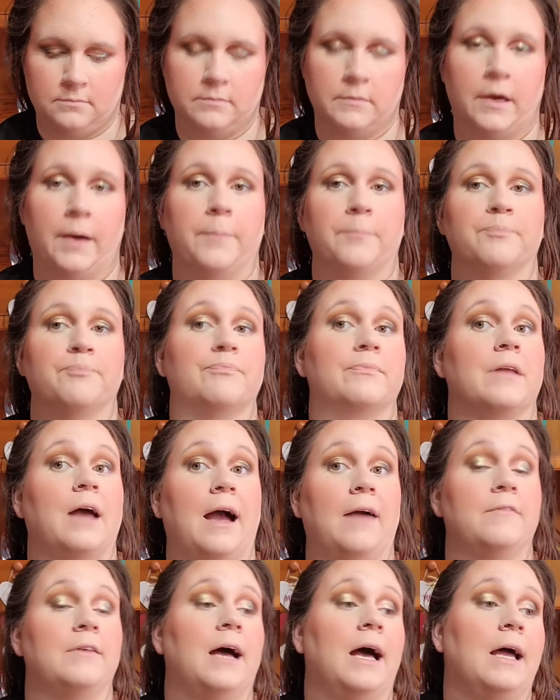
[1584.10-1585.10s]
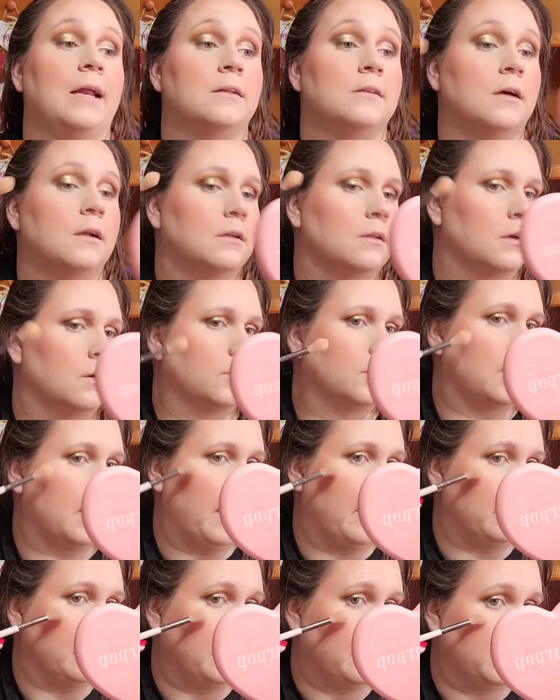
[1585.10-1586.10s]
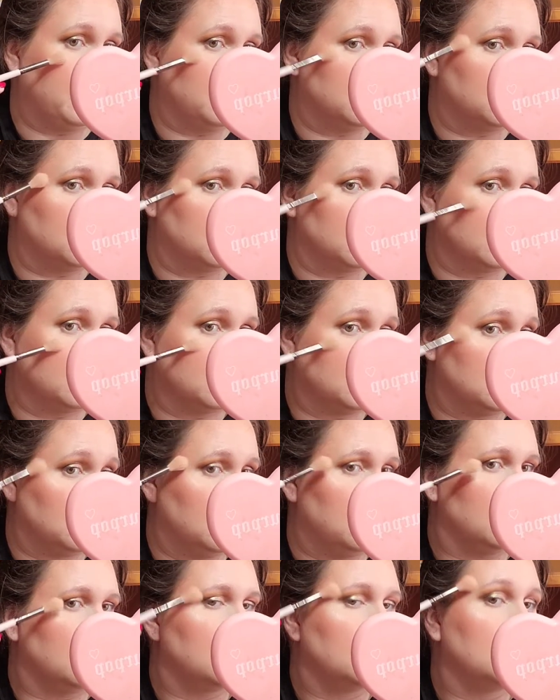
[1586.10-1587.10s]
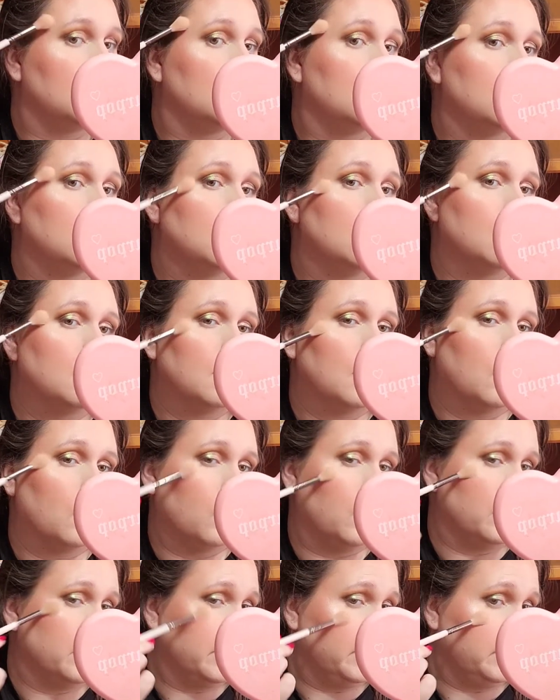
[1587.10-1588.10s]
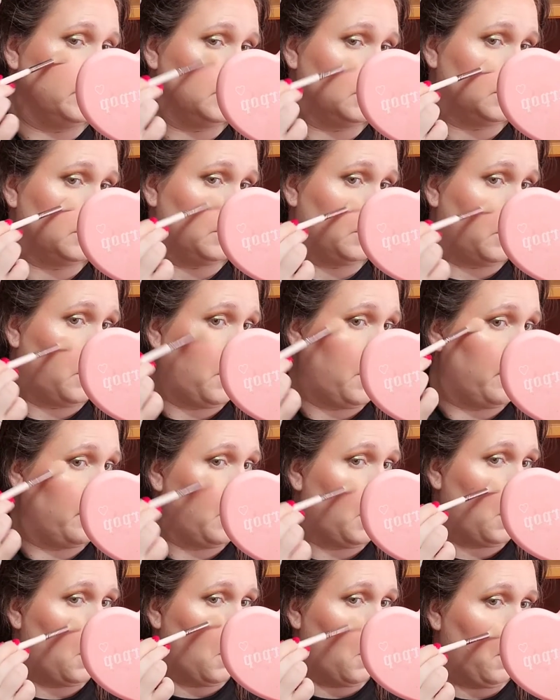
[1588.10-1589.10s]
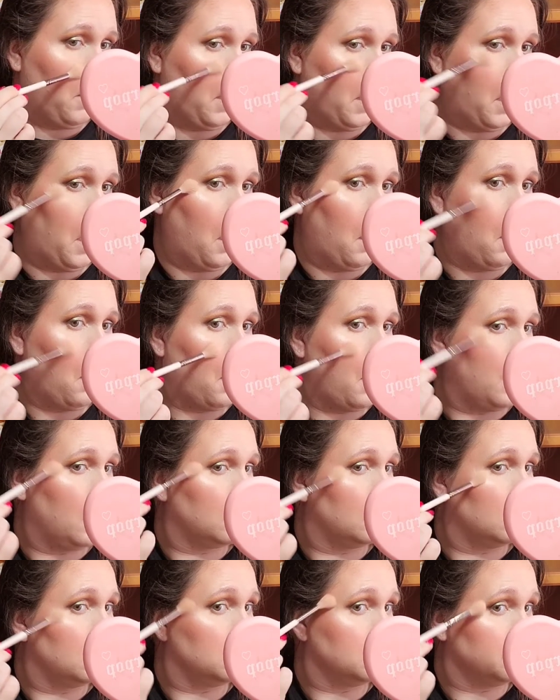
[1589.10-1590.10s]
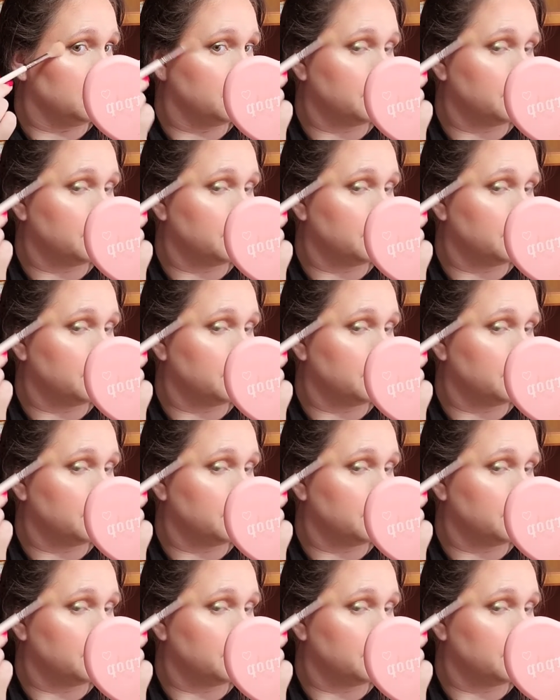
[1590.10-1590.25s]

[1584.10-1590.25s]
Okay, I've not had a lot of luck with the highlighting, so let's see how well these do. Oh, okay. I don't know.